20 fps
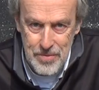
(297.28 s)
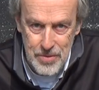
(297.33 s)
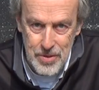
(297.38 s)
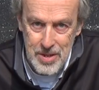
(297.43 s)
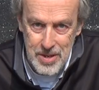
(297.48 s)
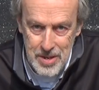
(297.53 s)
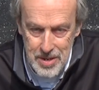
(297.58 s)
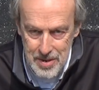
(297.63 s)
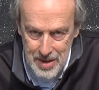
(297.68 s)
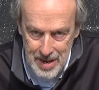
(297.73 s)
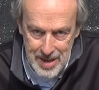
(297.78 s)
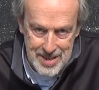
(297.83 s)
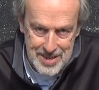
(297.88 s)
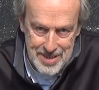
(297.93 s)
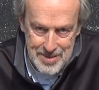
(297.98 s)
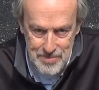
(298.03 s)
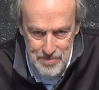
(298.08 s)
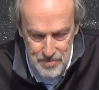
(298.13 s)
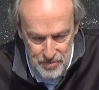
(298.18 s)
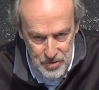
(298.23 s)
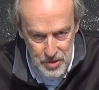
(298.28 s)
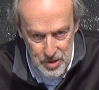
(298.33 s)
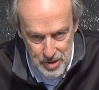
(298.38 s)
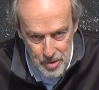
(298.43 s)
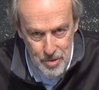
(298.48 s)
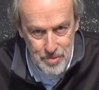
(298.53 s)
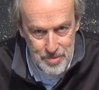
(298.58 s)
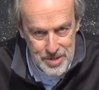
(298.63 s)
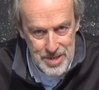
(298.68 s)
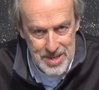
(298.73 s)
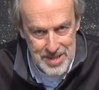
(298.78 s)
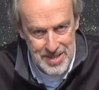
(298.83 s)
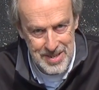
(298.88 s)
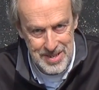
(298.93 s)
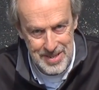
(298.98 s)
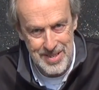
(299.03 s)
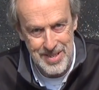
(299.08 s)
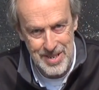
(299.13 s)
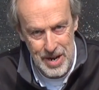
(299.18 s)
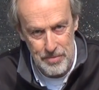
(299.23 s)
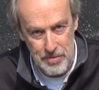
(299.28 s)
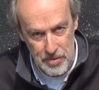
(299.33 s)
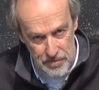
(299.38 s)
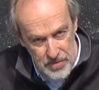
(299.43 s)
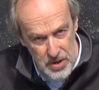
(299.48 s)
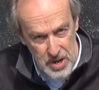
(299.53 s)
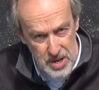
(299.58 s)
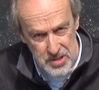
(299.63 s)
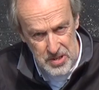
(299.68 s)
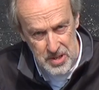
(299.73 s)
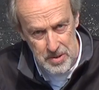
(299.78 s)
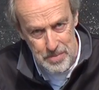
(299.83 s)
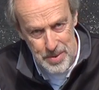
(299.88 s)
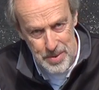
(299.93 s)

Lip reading: for the long distance stuff, a faster